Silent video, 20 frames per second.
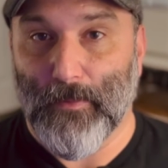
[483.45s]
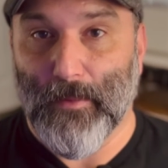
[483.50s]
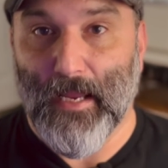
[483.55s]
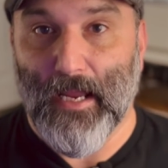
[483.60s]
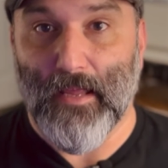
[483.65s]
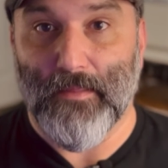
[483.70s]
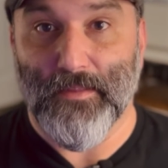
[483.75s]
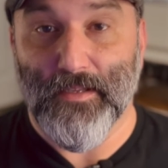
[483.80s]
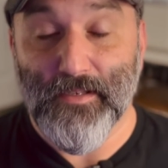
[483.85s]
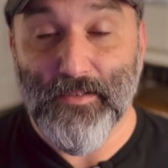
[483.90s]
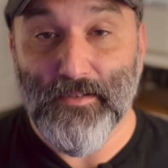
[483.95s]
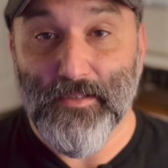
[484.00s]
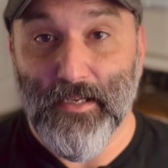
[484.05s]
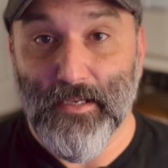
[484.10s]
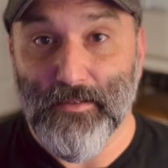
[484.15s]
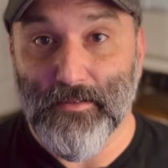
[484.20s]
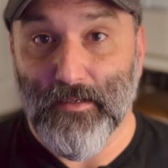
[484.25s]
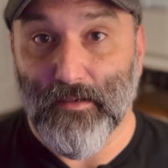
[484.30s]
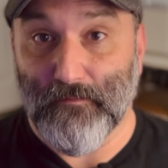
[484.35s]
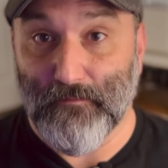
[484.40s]
And this
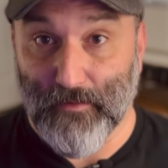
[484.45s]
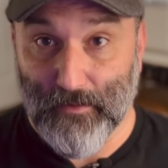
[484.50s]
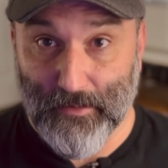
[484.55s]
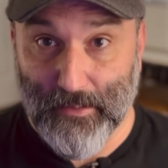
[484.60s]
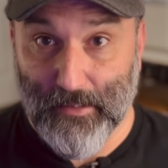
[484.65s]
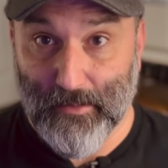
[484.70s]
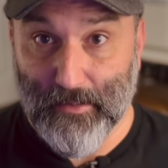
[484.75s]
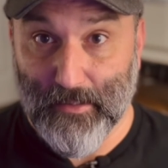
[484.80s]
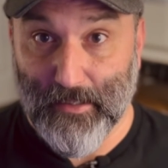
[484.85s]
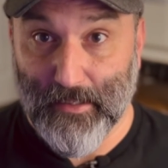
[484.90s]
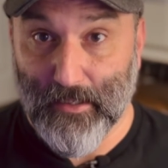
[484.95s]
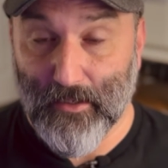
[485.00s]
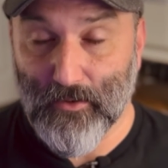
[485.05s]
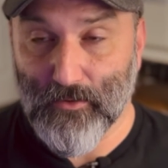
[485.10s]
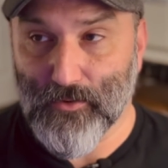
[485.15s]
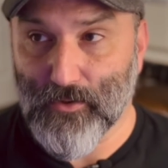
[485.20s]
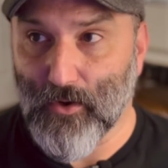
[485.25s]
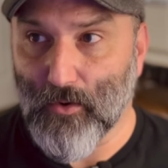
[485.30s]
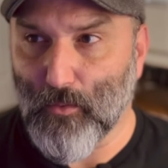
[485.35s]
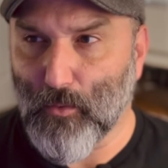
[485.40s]
is an affiliate link.
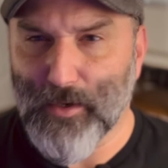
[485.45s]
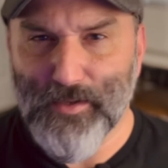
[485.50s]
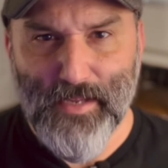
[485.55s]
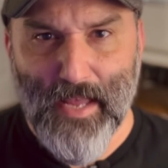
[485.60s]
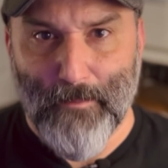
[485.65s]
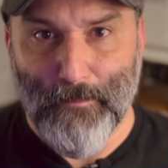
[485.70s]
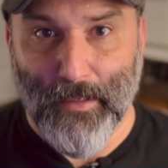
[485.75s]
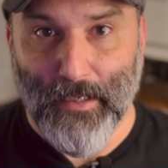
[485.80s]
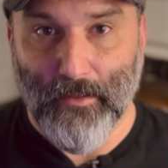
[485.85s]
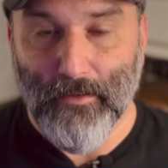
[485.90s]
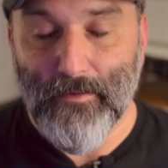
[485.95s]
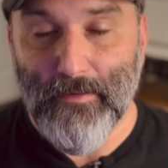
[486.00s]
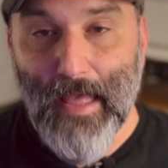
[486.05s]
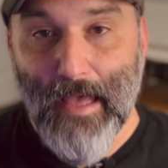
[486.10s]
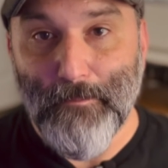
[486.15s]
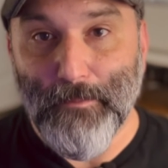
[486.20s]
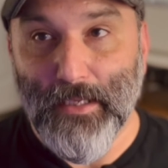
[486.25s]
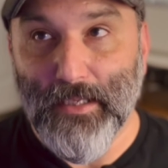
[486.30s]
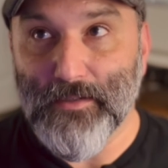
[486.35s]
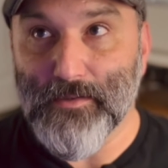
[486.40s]
So what does that mean?
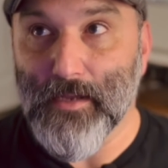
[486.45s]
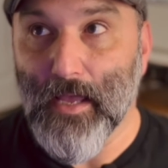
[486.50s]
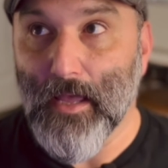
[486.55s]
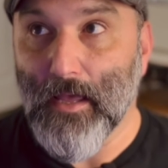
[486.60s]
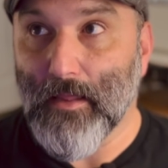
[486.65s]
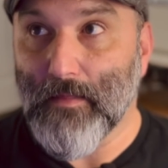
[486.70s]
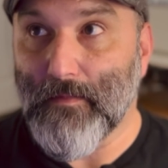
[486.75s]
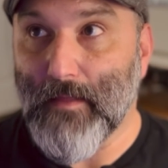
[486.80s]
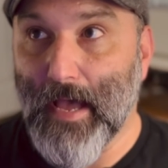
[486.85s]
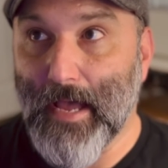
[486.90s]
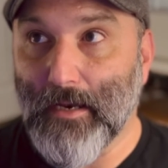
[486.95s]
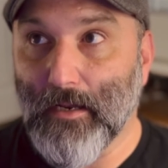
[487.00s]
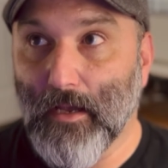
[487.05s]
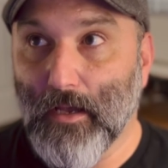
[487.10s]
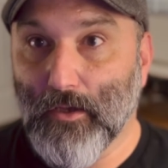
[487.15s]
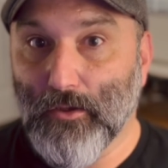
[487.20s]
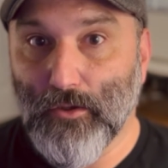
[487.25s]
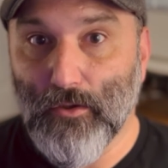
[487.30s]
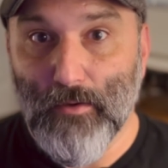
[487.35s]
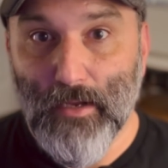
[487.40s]
That means that
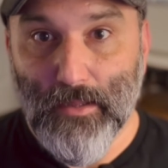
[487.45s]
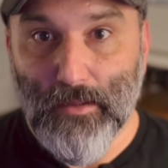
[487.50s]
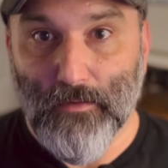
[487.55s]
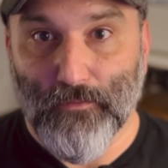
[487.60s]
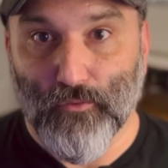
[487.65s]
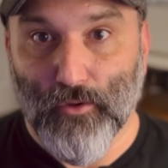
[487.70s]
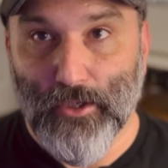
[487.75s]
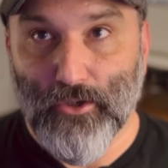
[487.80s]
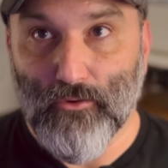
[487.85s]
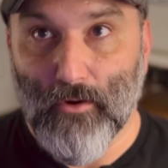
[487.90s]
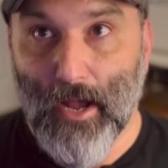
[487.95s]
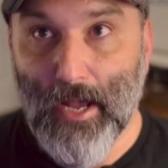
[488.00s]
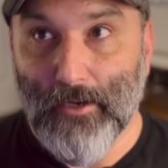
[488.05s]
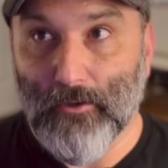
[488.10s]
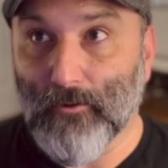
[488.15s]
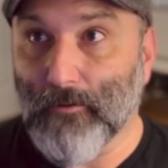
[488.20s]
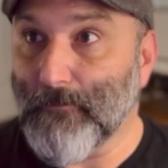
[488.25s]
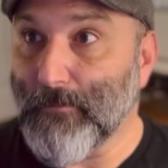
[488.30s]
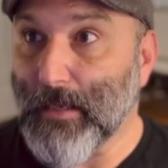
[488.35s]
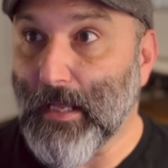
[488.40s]
you get the free
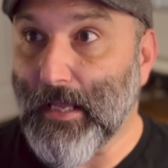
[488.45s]
trial.